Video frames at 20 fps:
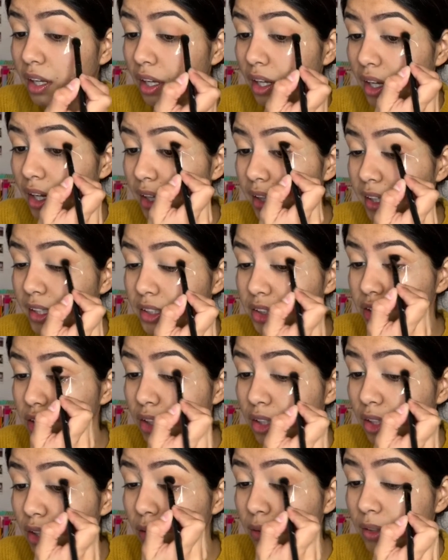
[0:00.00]
and then
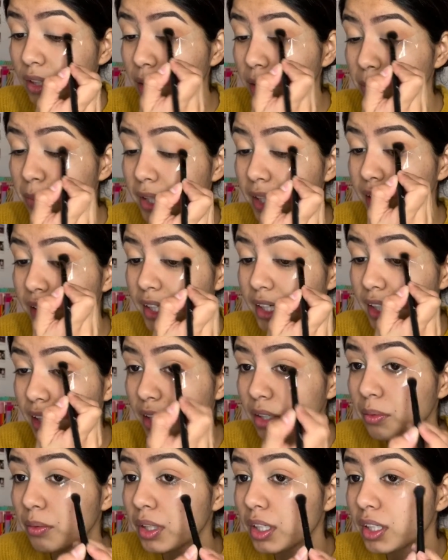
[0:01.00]
slowly blend it
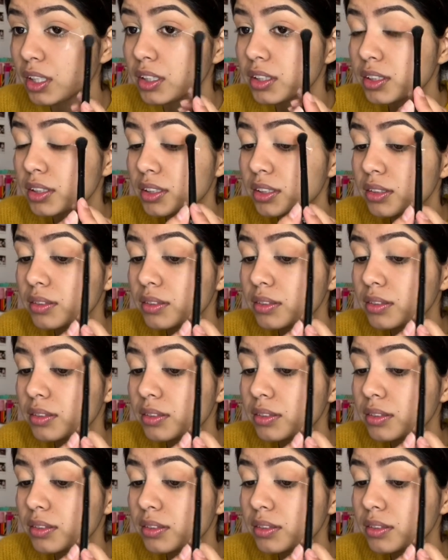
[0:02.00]
inwards.